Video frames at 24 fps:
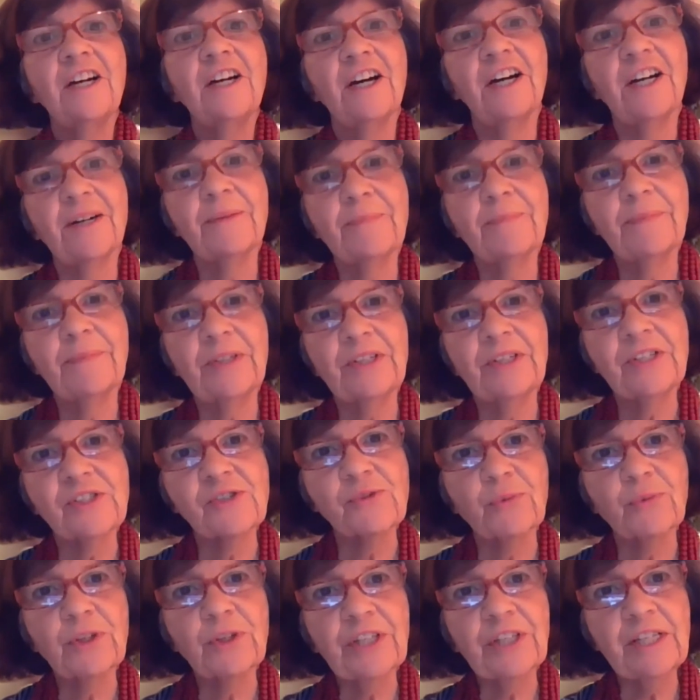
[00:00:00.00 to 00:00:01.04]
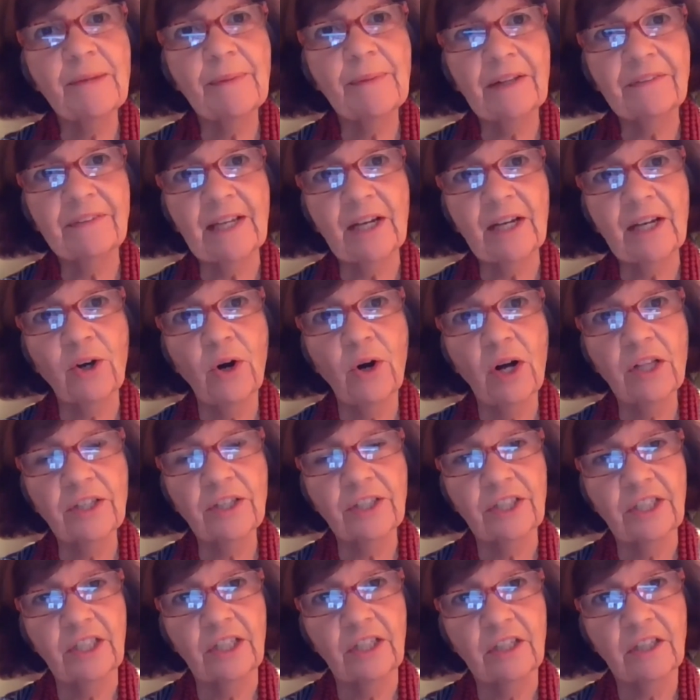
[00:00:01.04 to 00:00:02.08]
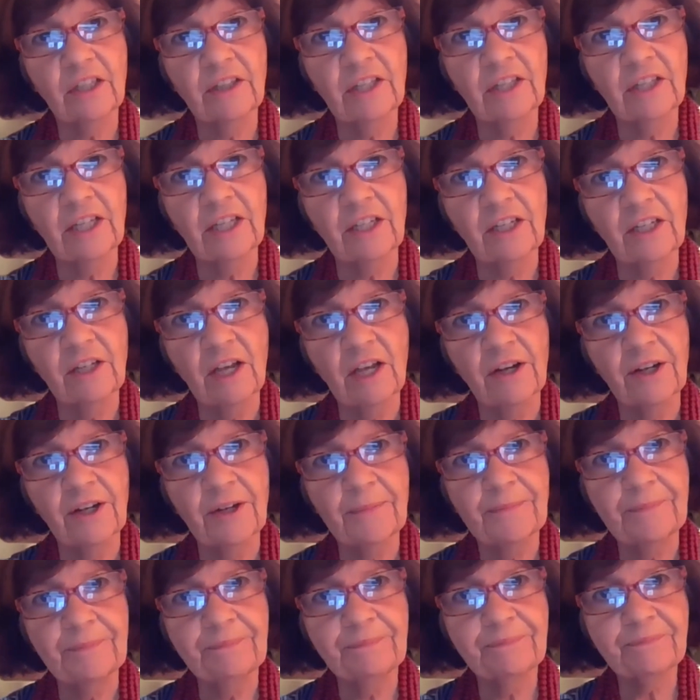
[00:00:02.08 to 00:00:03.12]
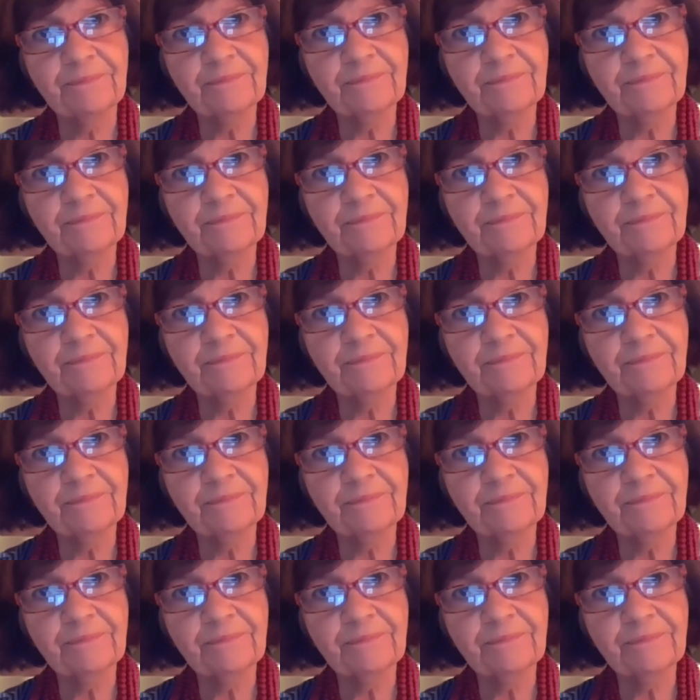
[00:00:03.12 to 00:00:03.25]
Um, but it's really about that quality that um,